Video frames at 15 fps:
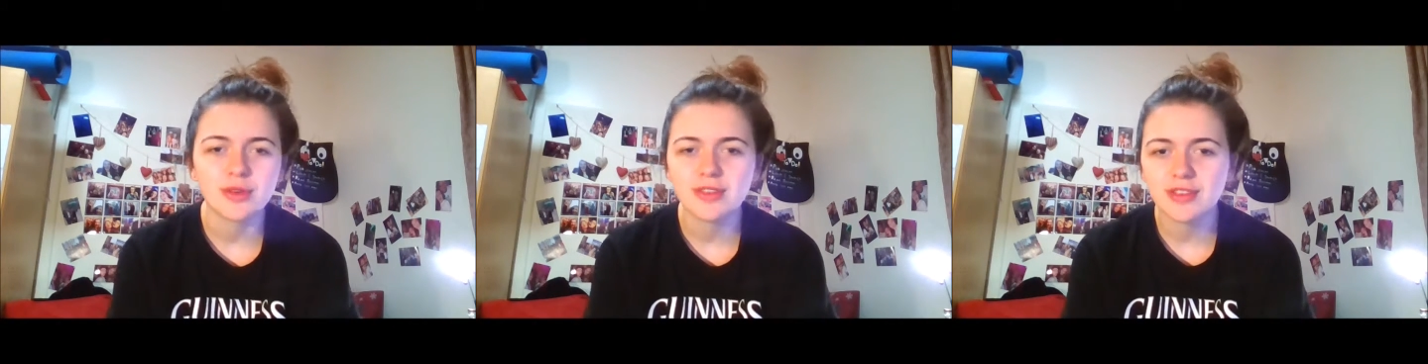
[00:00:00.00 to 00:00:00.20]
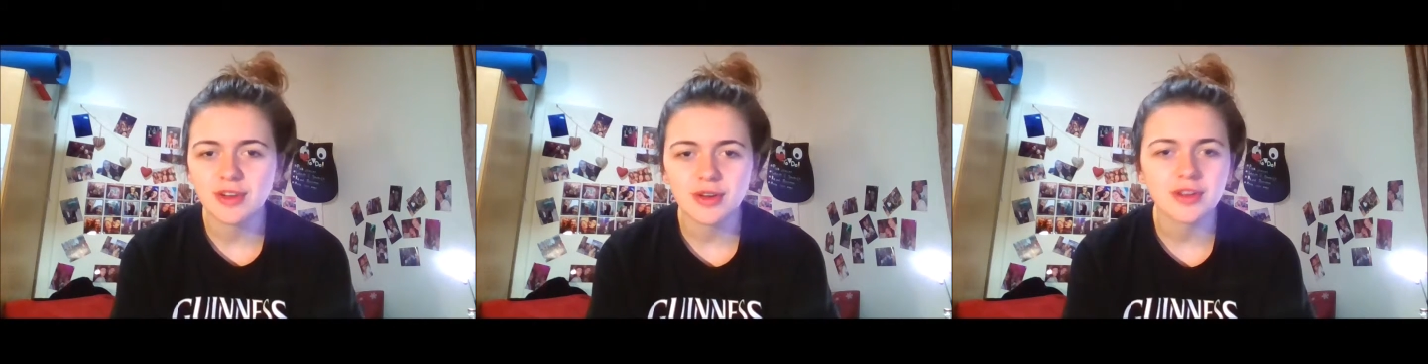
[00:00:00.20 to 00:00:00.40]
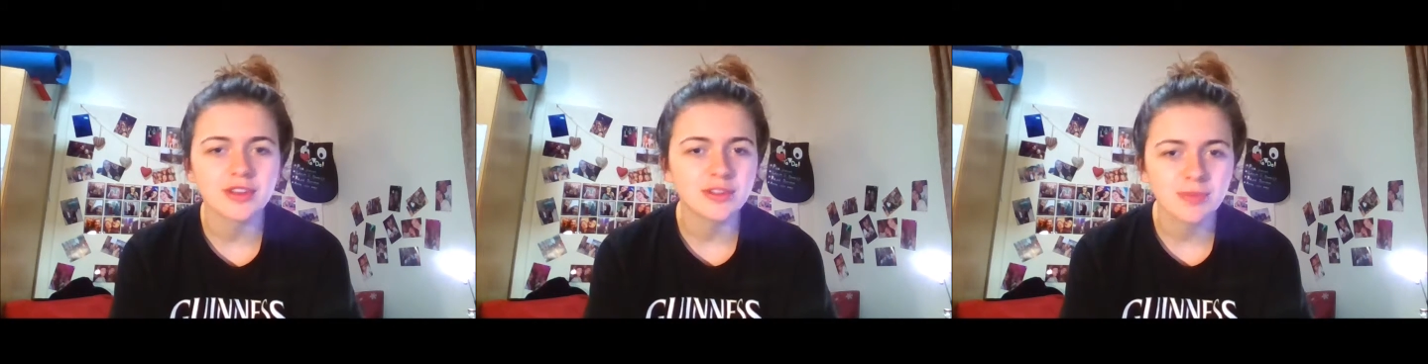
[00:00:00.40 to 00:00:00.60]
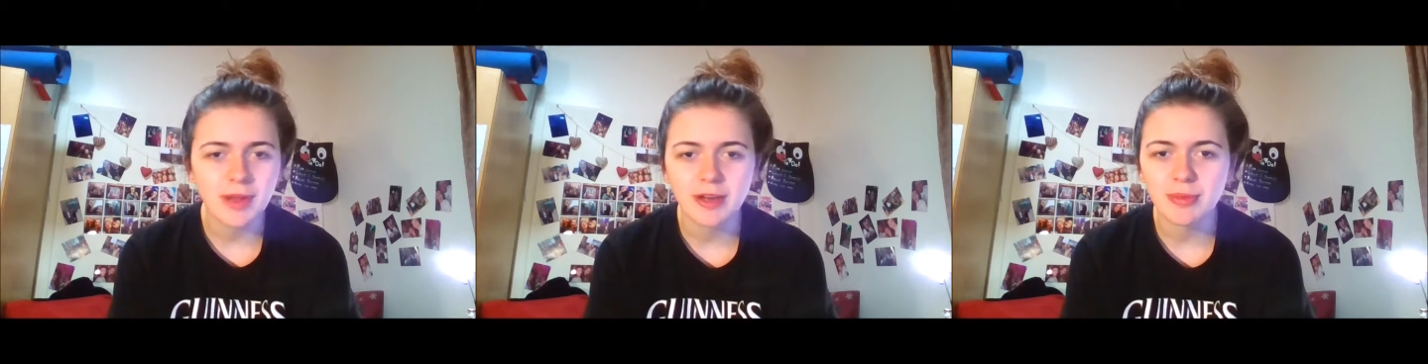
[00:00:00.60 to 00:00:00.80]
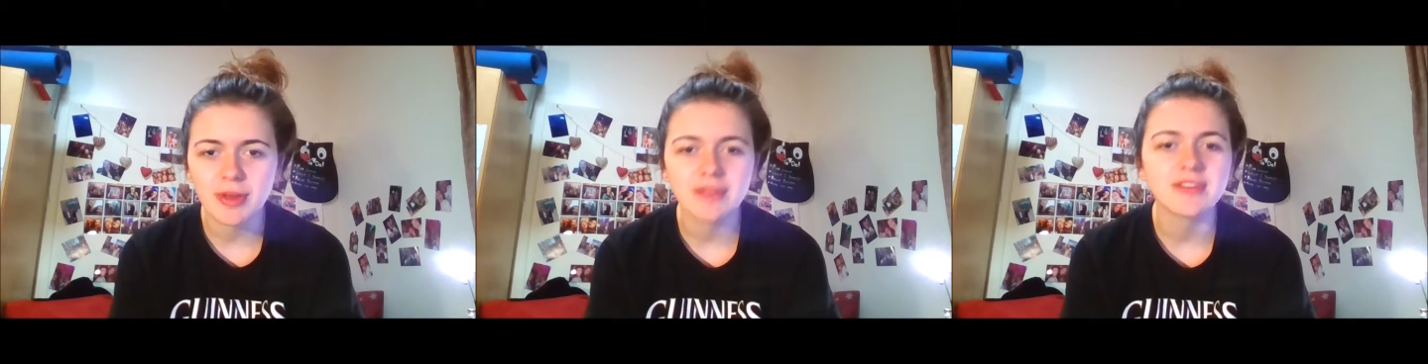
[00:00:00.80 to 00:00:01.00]
I could
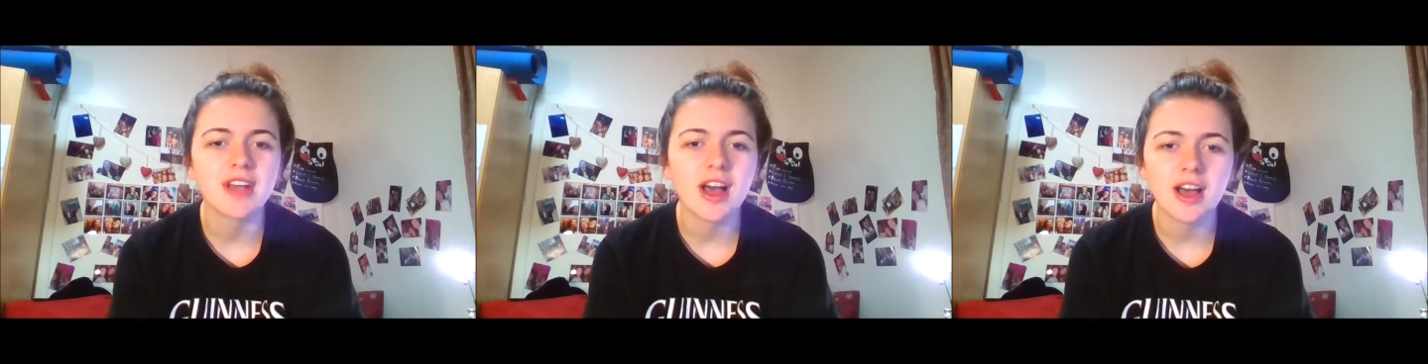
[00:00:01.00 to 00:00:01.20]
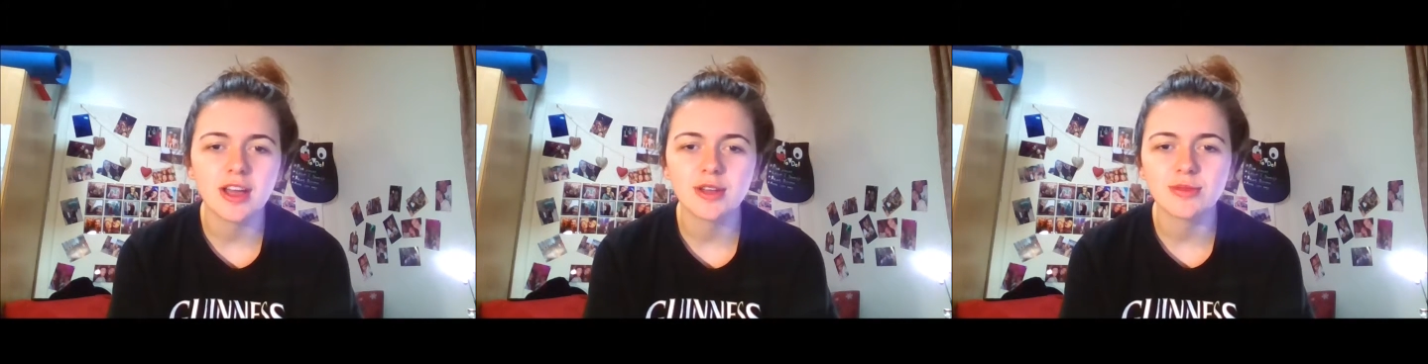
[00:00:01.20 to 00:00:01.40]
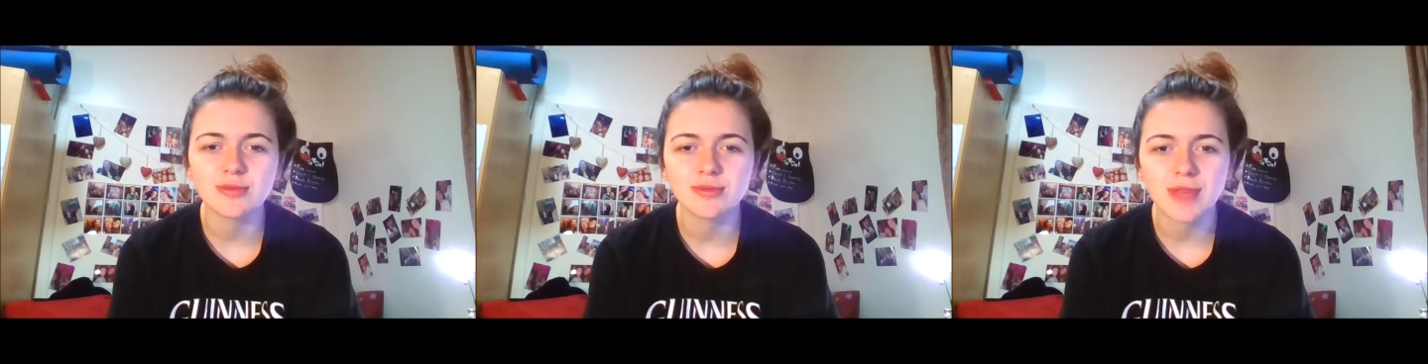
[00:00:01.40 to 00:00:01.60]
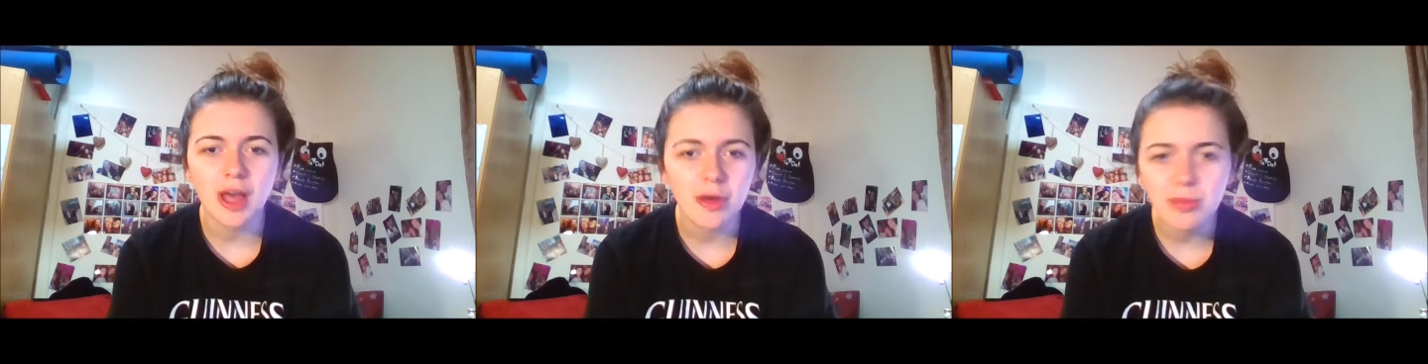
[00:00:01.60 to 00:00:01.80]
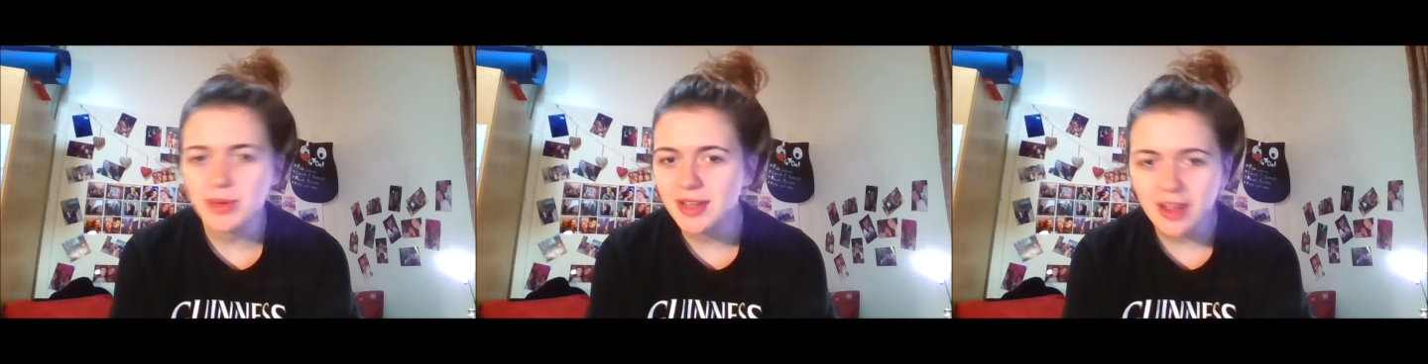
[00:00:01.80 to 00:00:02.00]
spend a bit of time
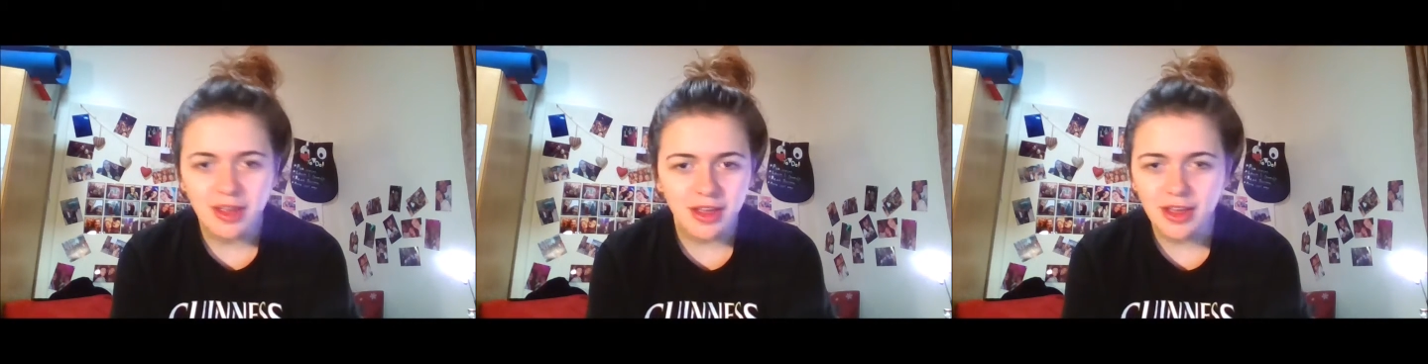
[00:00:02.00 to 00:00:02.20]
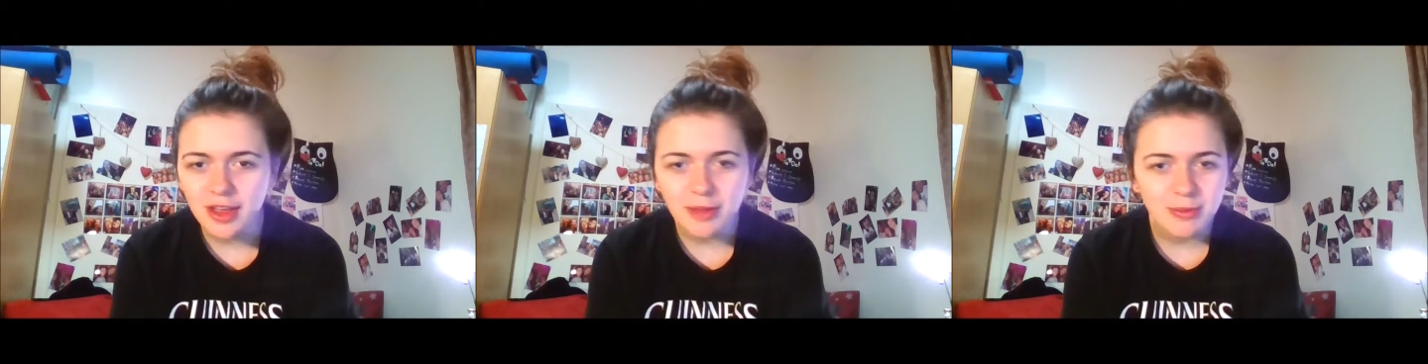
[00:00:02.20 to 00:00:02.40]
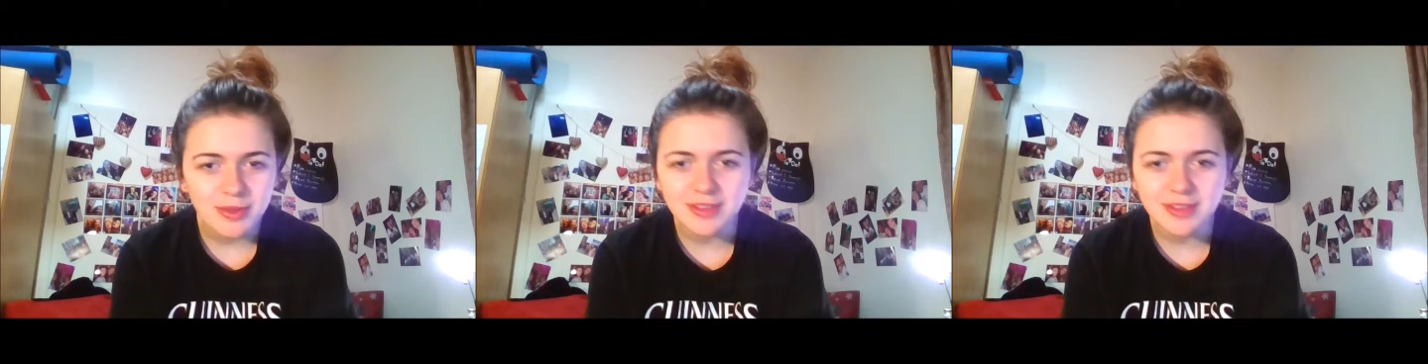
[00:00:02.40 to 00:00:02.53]
helping him,